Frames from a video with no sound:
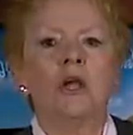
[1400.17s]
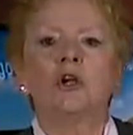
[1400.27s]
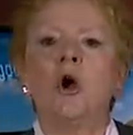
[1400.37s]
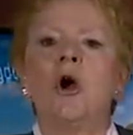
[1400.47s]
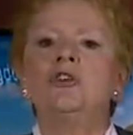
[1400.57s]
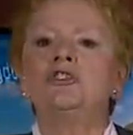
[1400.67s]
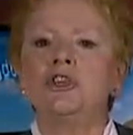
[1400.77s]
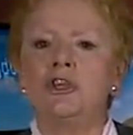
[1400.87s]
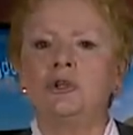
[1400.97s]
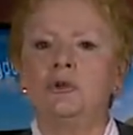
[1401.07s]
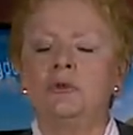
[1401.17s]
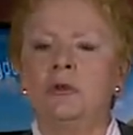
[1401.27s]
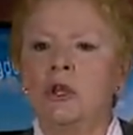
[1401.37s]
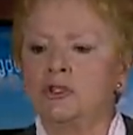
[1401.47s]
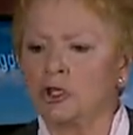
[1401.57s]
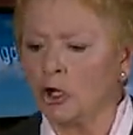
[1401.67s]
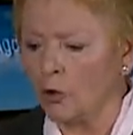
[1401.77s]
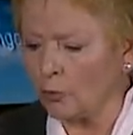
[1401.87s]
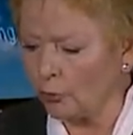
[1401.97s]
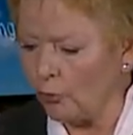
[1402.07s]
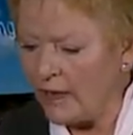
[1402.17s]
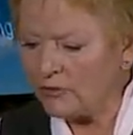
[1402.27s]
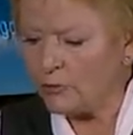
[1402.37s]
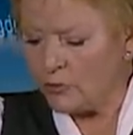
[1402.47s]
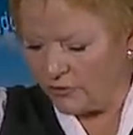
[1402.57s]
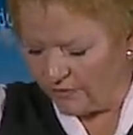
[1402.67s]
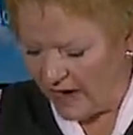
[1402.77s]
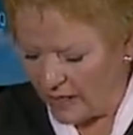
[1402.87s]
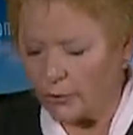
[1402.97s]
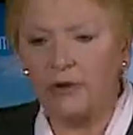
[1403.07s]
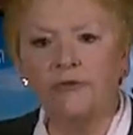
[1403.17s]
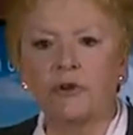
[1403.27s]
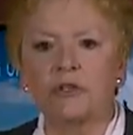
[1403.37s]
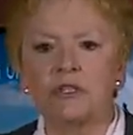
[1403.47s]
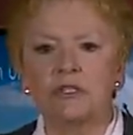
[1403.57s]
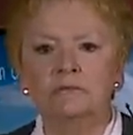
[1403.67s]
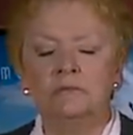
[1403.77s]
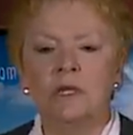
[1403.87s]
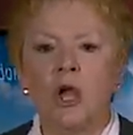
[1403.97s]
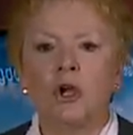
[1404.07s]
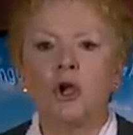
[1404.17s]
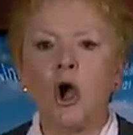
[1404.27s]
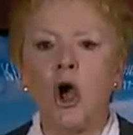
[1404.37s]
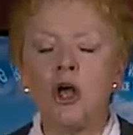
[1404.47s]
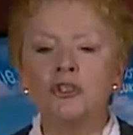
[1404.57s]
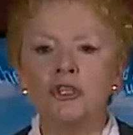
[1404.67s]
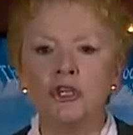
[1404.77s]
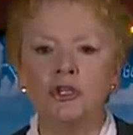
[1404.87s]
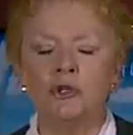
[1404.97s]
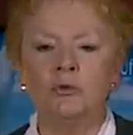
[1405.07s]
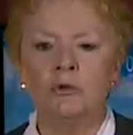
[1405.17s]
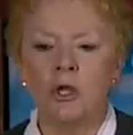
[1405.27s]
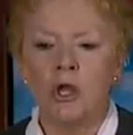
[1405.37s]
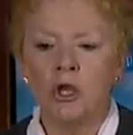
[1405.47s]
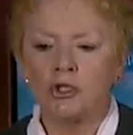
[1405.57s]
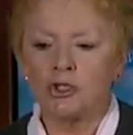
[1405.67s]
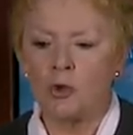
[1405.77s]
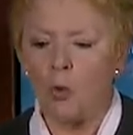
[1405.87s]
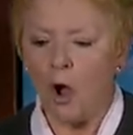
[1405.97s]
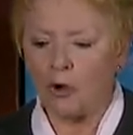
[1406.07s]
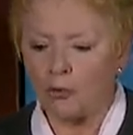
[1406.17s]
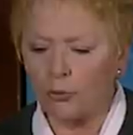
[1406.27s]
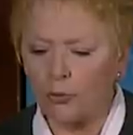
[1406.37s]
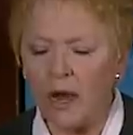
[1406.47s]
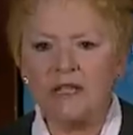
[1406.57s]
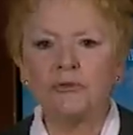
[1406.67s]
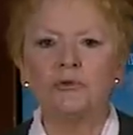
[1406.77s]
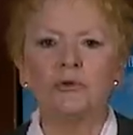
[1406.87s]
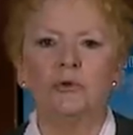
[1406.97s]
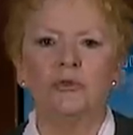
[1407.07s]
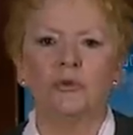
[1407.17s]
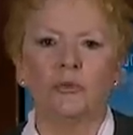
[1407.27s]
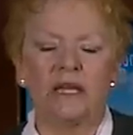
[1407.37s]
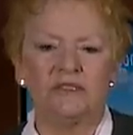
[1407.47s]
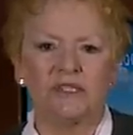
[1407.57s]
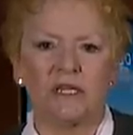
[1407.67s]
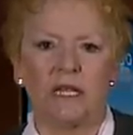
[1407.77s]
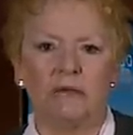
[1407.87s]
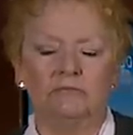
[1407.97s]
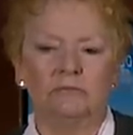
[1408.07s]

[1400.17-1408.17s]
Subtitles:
cause you to go right through the fiery furnace, cause you to walk right through the Red Sea.